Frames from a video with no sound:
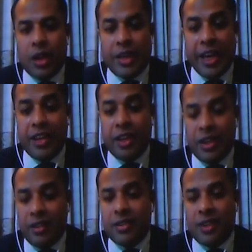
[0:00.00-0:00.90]
gaining the
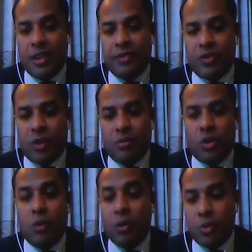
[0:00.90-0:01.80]
insight from
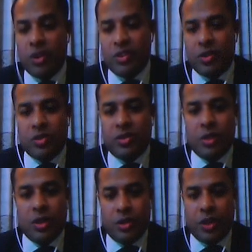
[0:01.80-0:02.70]
common pool resource
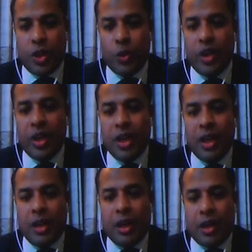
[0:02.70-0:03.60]
theory.
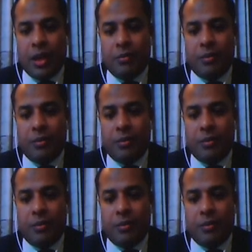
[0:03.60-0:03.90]
I have